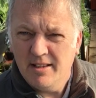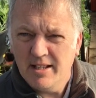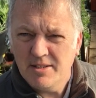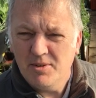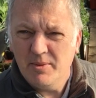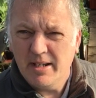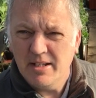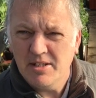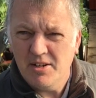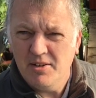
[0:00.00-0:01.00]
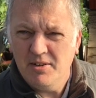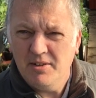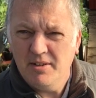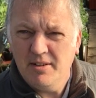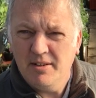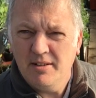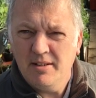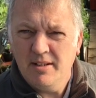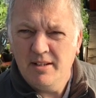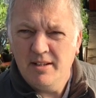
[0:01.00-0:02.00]
That's all we can do.
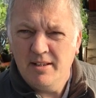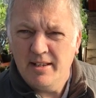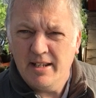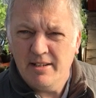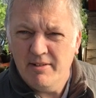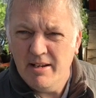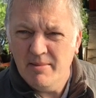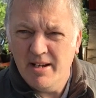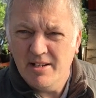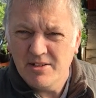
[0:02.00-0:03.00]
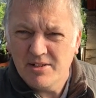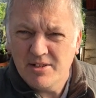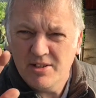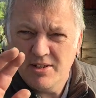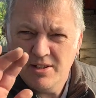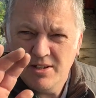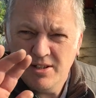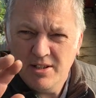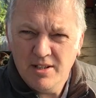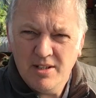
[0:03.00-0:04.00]
Thank you very much.
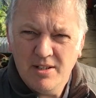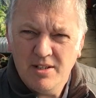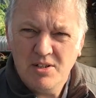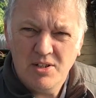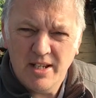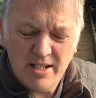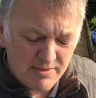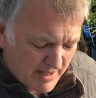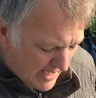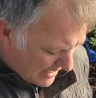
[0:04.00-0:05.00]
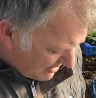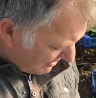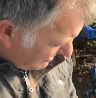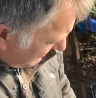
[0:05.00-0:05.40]
Cheers for now.